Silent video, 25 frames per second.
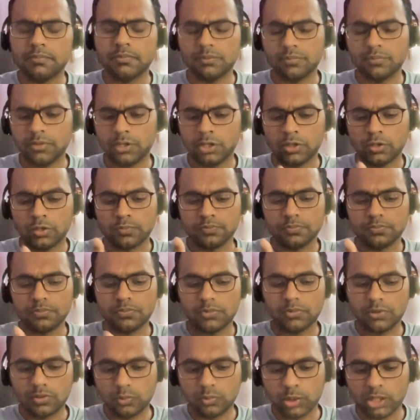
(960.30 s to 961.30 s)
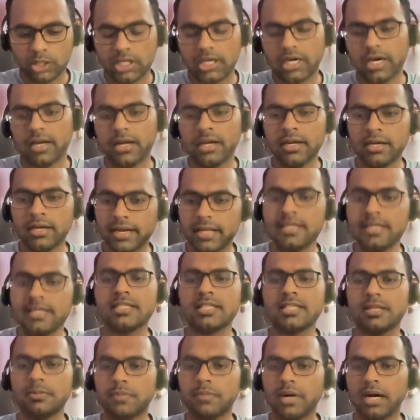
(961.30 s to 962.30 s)
you know, with the current trends
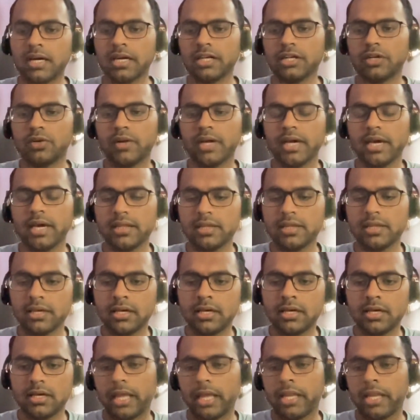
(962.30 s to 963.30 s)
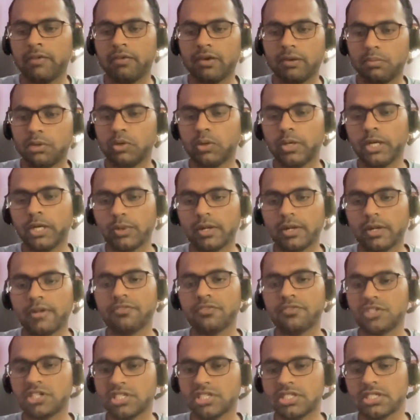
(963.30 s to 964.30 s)
in the market today, I think anywhere between 12 to
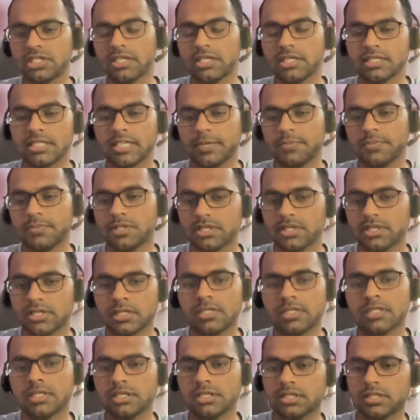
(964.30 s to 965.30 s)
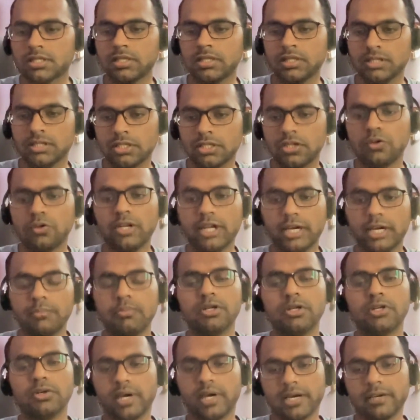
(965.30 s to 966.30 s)
16 steps is a good number
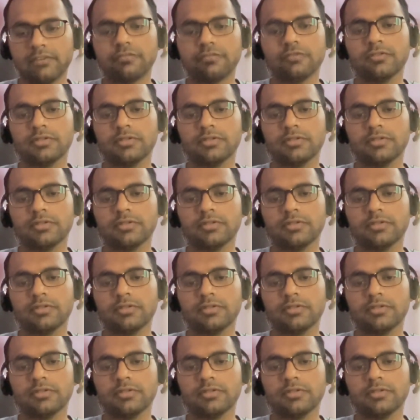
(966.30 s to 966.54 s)
to have.